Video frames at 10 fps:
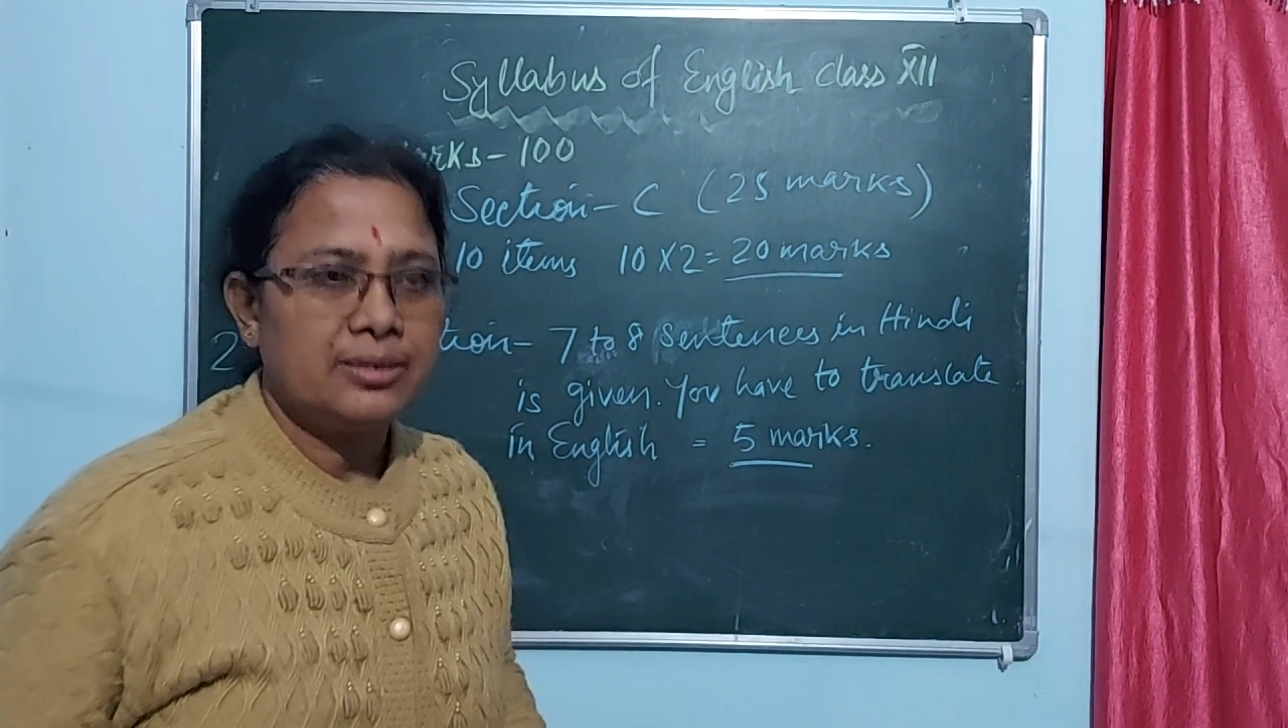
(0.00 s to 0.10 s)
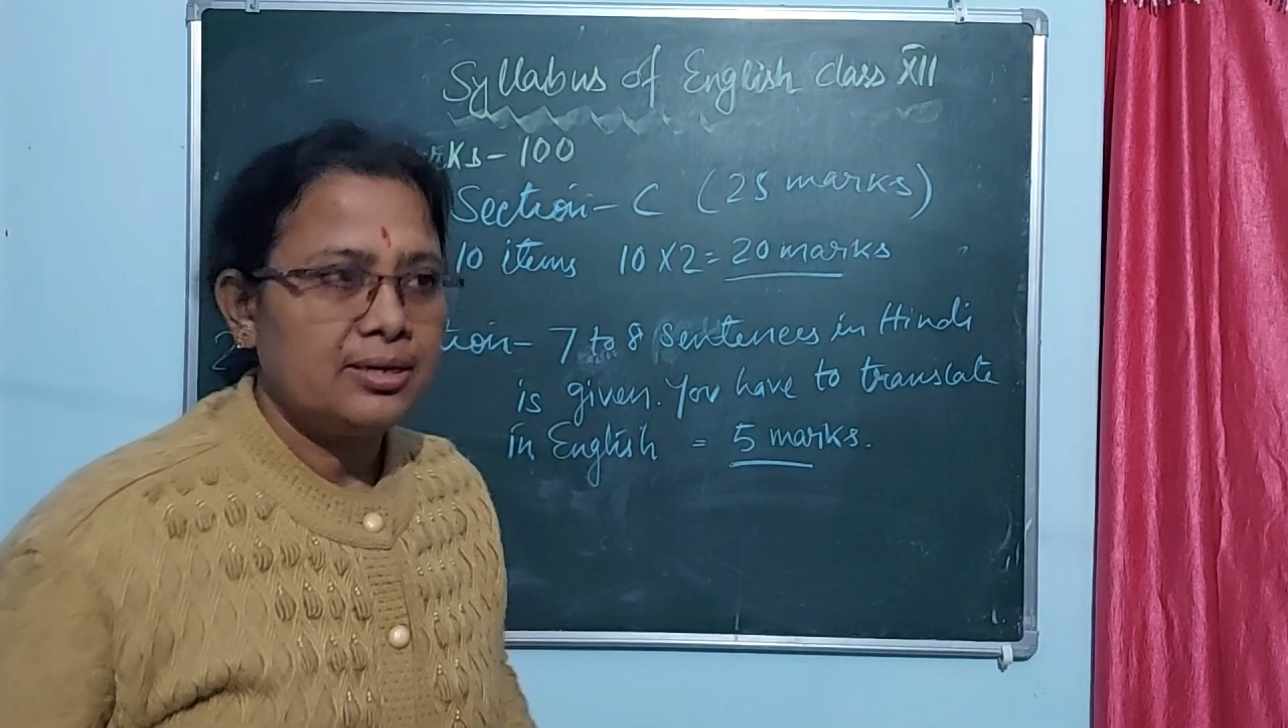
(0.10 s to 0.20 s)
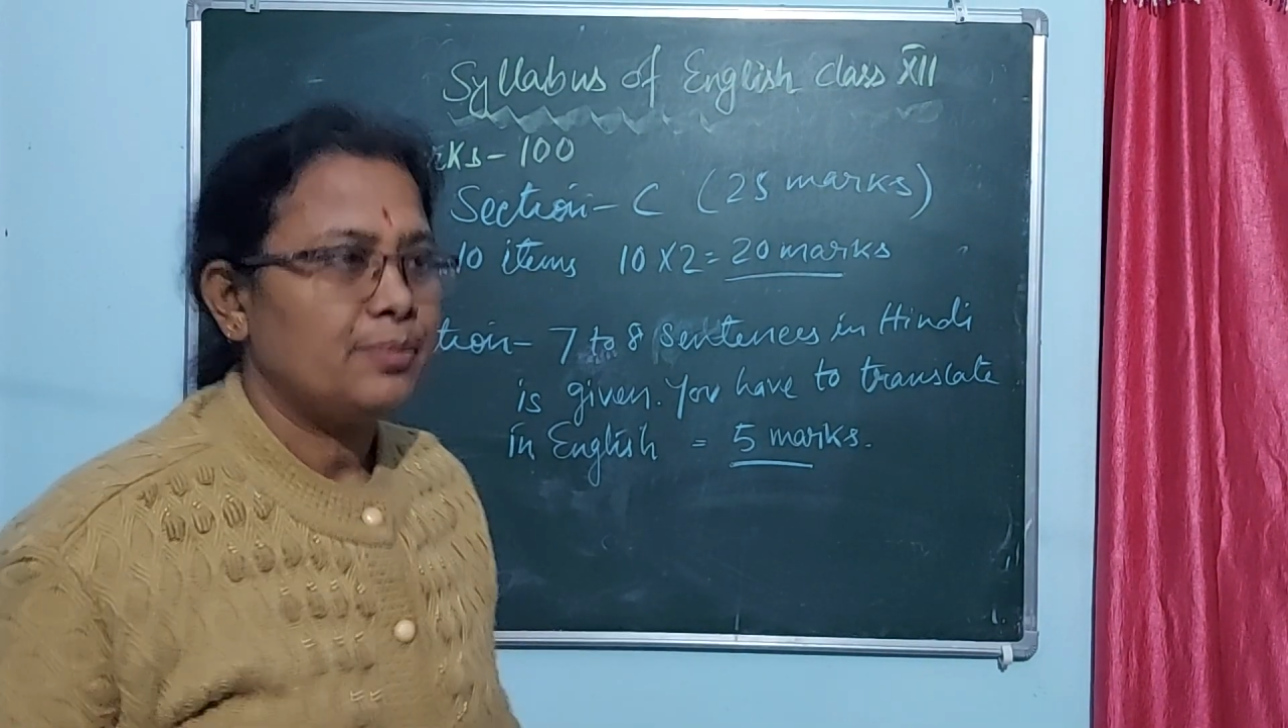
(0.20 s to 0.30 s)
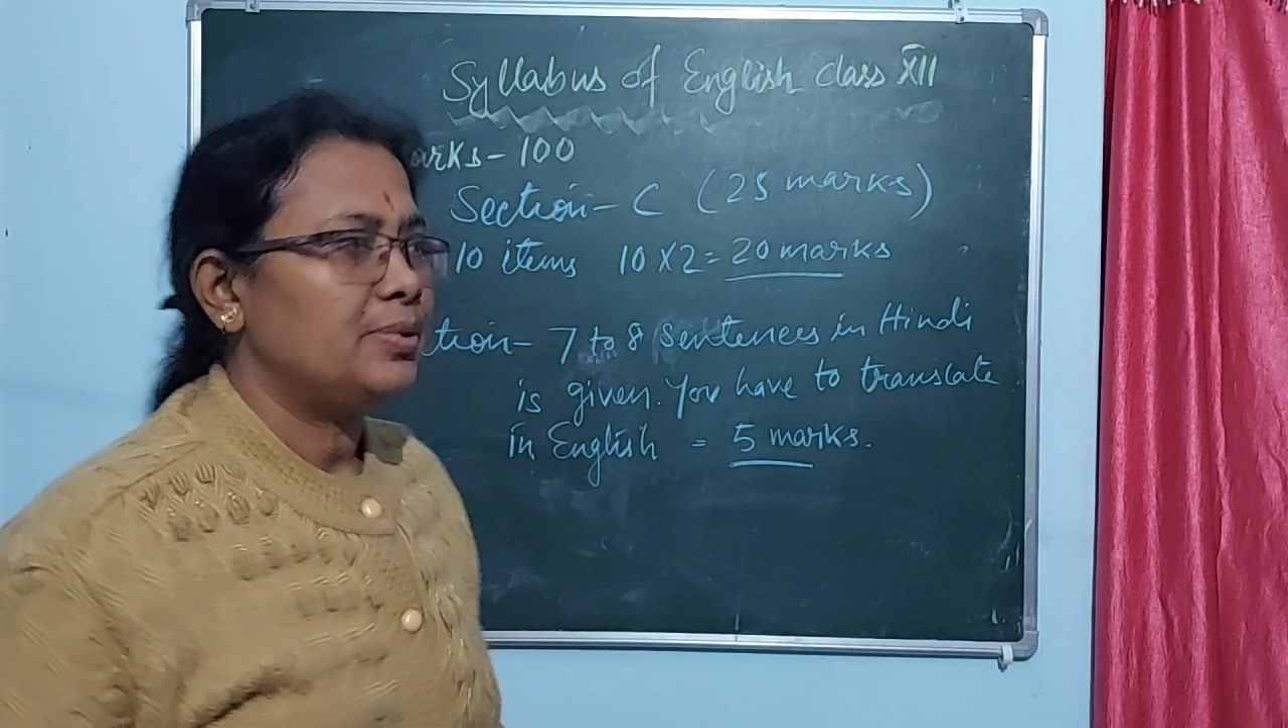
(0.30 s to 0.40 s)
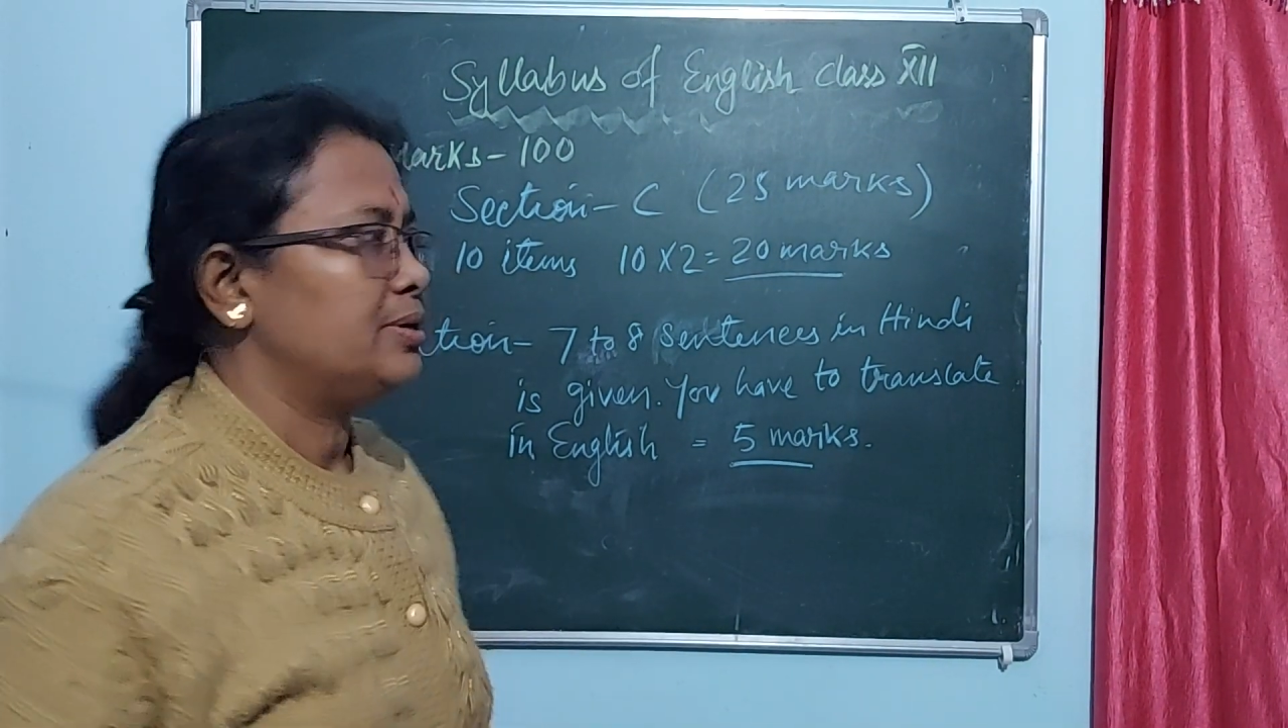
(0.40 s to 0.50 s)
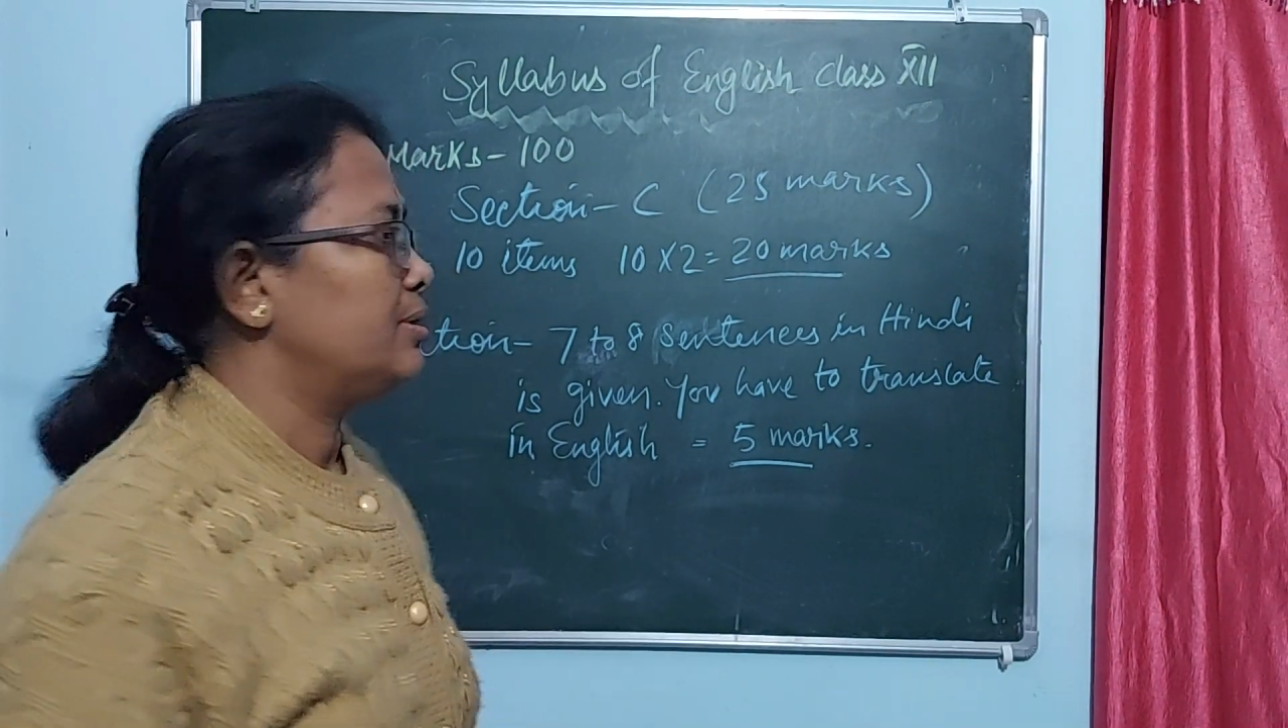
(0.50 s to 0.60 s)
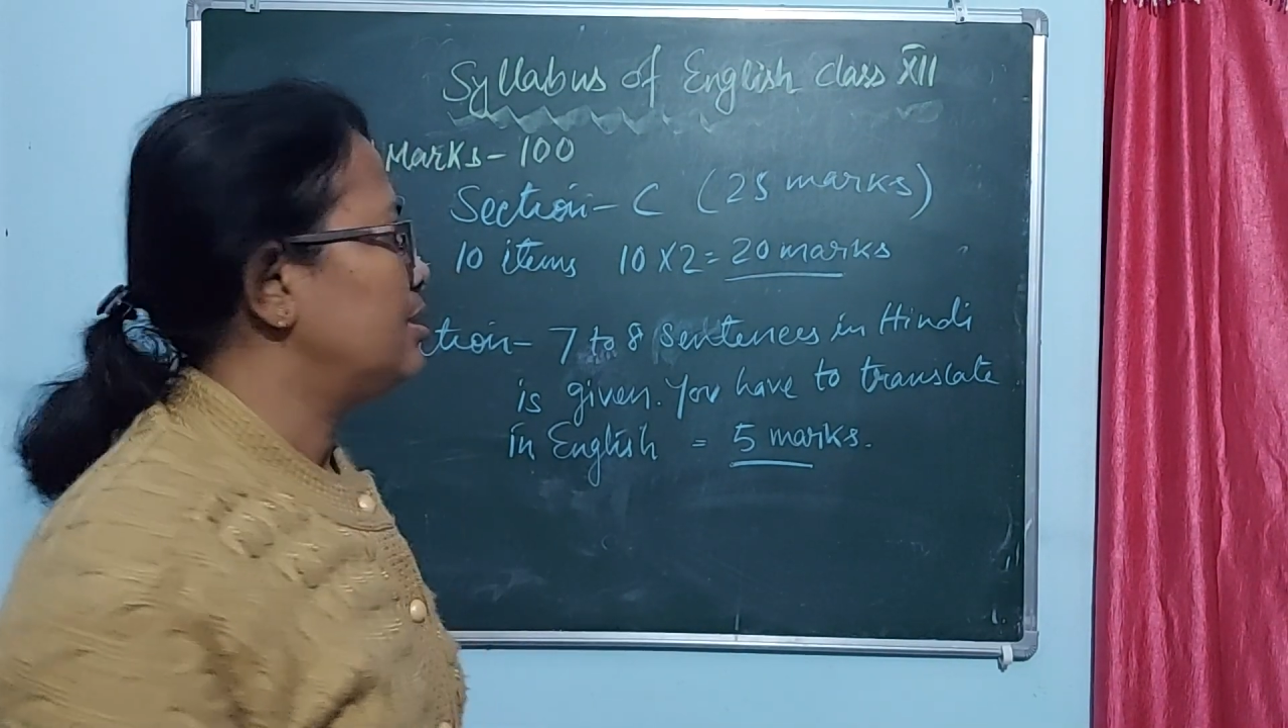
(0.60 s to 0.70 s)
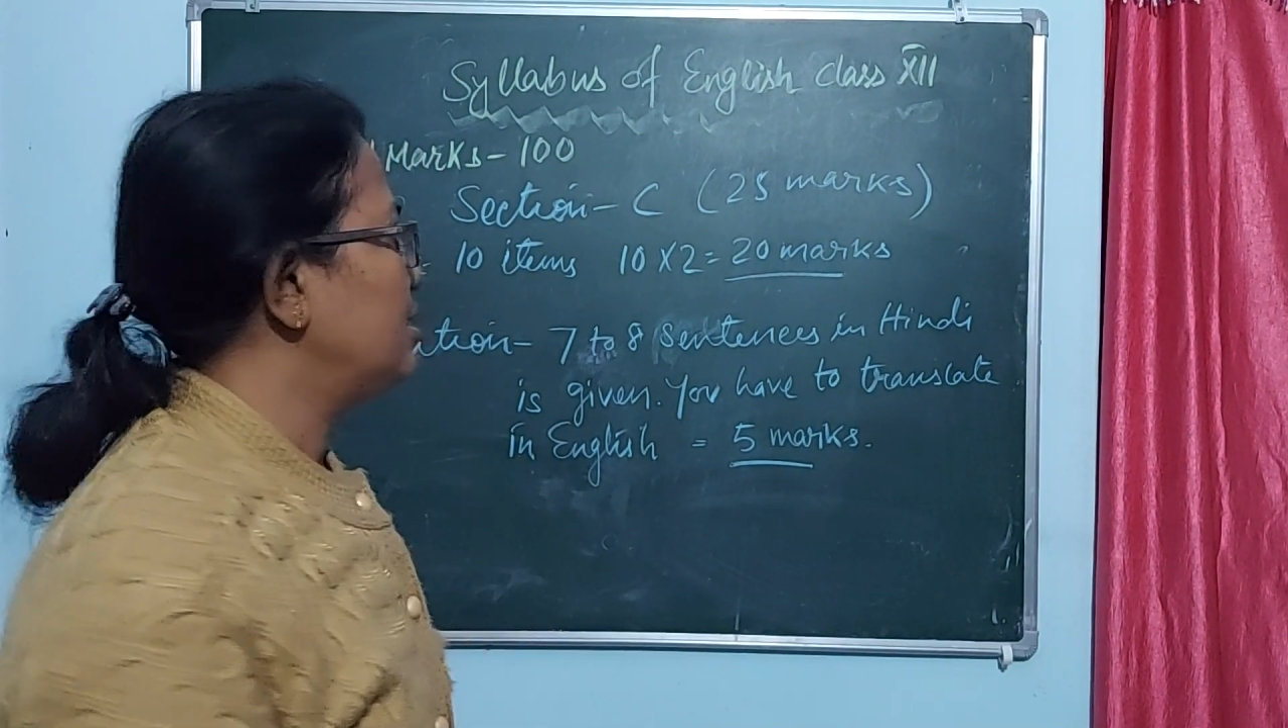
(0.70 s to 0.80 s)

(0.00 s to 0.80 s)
grammar.